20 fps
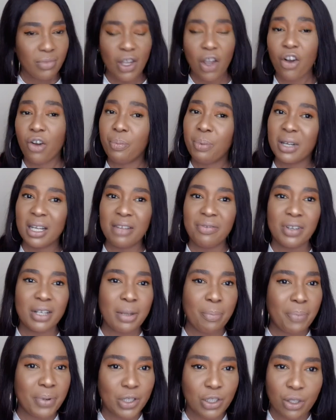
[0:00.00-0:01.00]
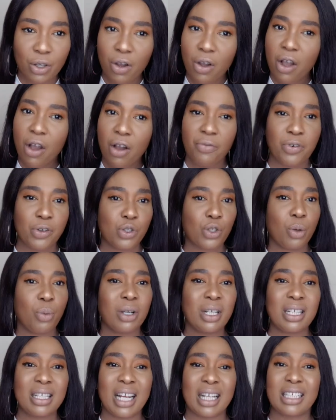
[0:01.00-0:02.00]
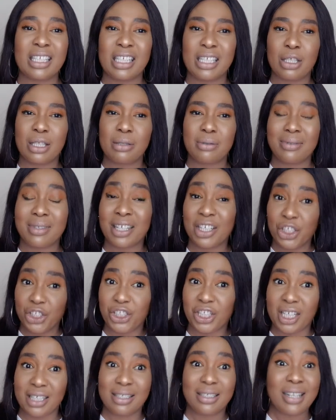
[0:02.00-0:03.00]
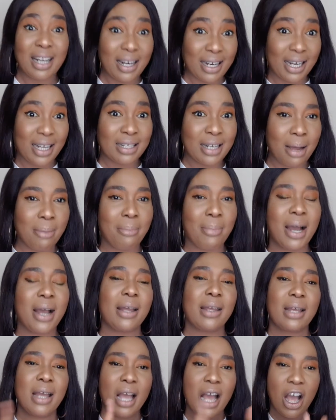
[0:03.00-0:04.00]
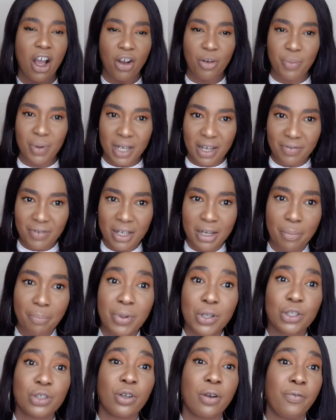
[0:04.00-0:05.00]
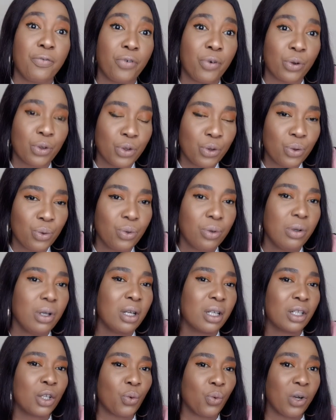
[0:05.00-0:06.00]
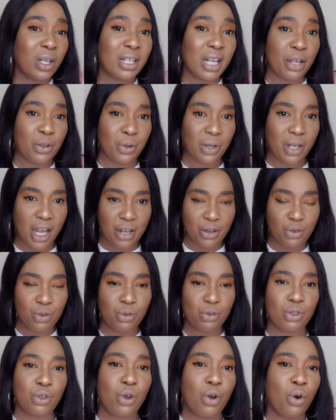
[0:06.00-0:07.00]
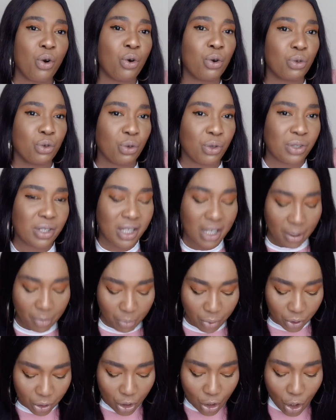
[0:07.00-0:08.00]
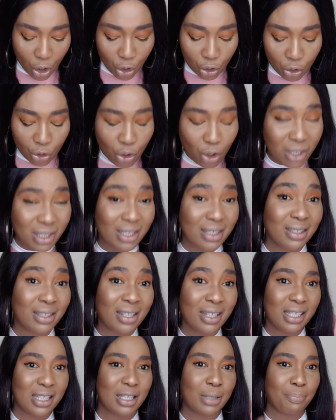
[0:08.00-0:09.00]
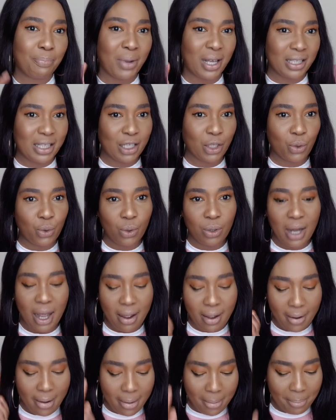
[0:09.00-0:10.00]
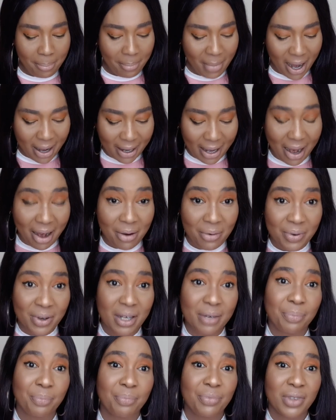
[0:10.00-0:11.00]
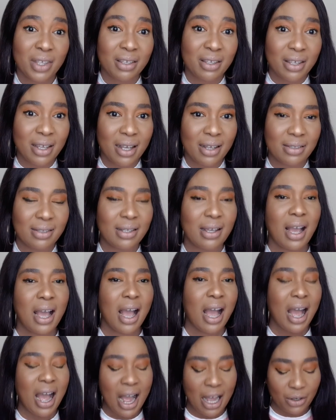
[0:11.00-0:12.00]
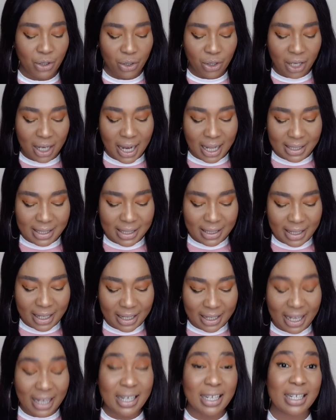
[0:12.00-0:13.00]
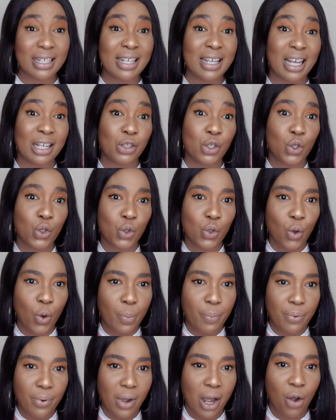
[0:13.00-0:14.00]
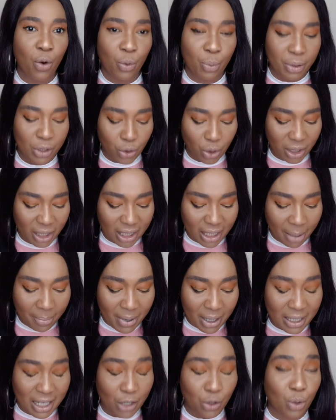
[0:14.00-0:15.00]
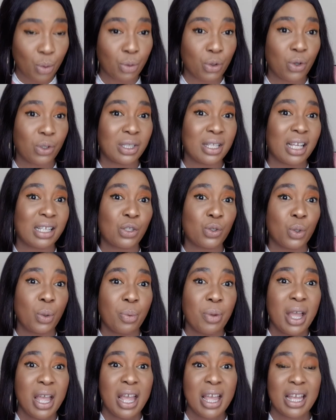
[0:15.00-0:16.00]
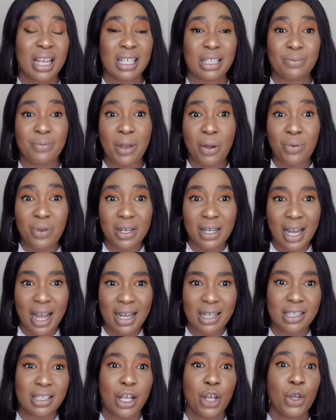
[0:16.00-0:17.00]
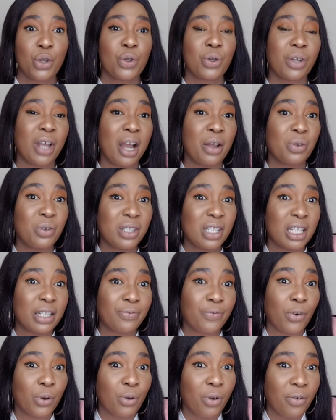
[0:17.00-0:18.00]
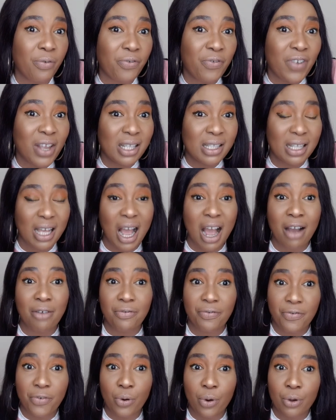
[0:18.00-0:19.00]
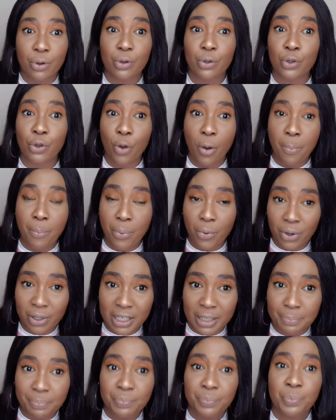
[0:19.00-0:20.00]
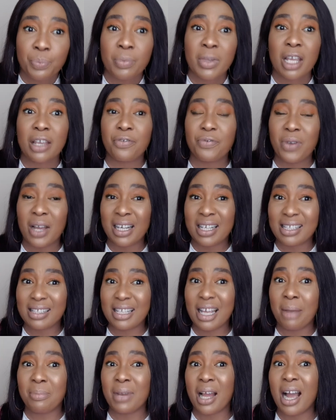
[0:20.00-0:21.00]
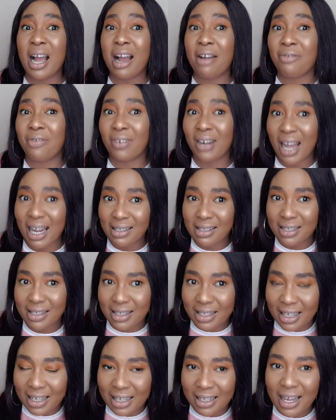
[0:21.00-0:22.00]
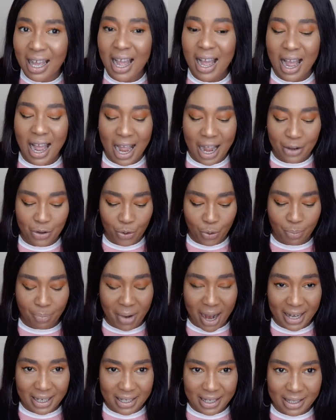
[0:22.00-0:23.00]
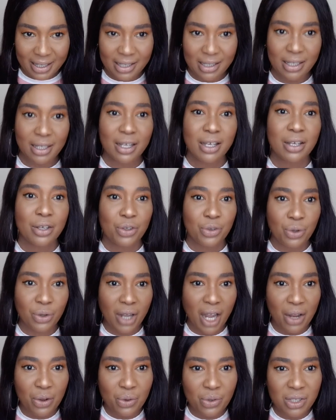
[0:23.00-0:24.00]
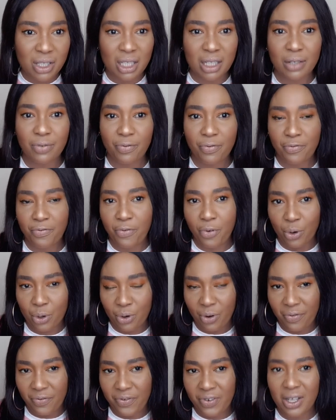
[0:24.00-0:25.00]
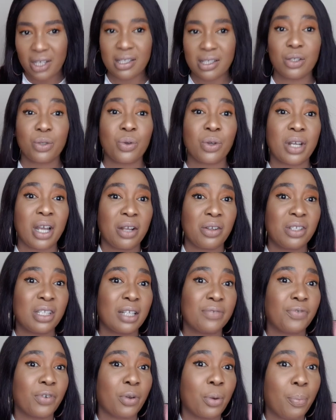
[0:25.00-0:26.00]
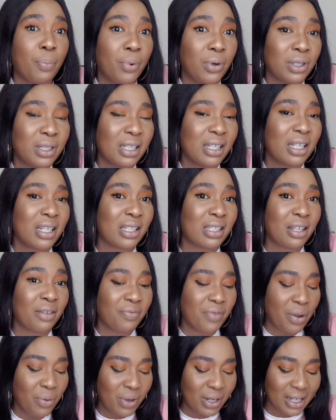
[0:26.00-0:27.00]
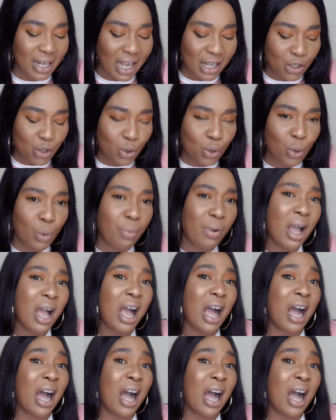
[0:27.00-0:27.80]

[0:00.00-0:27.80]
I'll be leaving the picture for somebody that is 3 shades darker than mine. I'll be leaving the picture for you, the one that you can use on your skin, but not this particular Makari. Yes. And another thing again, their soap. I will be talking about their soap because their soap is very nice. You can use it for your face and for your body. If you are the type that have light skin and you buy this, you can use it for your face. You can use it for your body. It's a very nice soap.